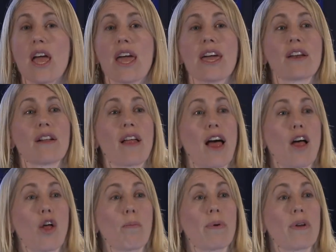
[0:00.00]
It'll
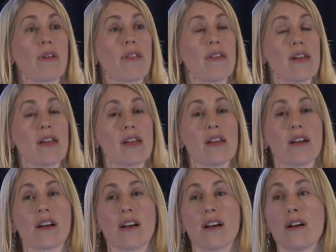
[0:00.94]
help the
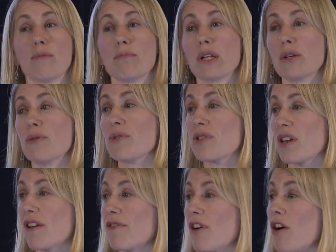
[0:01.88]
uh, balloons that
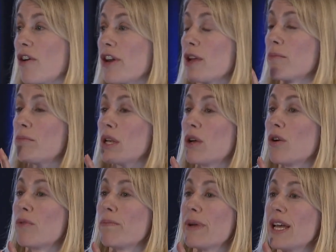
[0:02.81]
have already
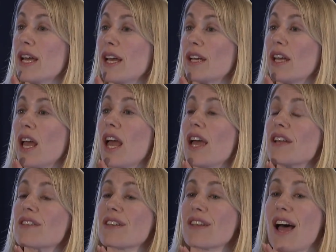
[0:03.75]
blown big
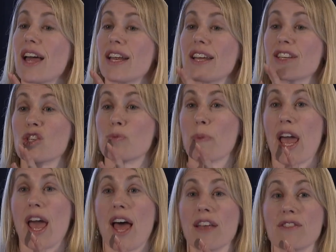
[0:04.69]
to not
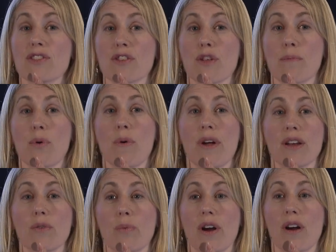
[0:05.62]
expand to the
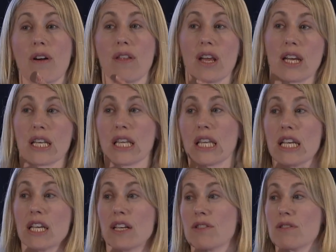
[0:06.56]
point where they get
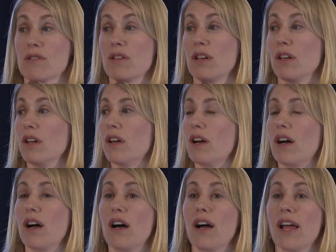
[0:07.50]
leaks uh,
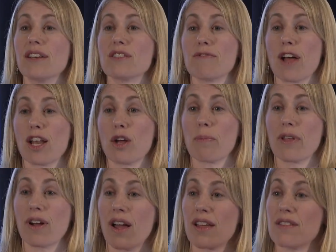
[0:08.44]
and develop the
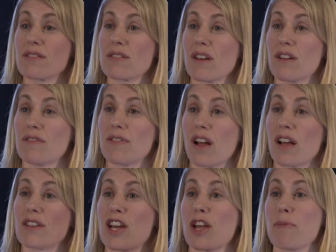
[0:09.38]
kinds of uh,
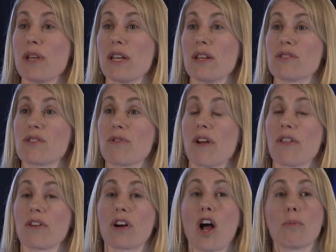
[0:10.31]
diabetes or
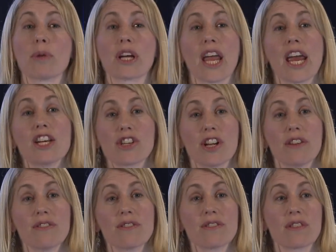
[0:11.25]
other
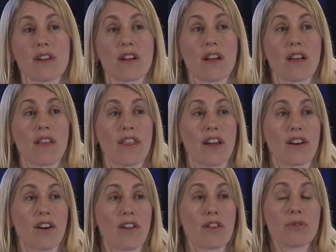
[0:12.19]
complications uh, that
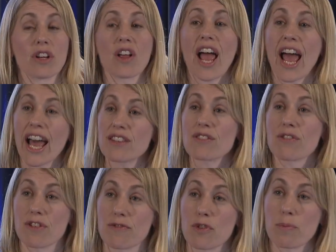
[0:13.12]
are the real
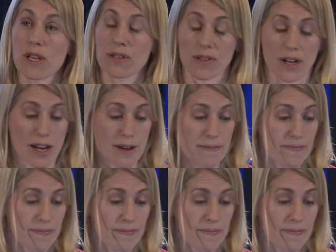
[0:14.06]
hazard of obesity.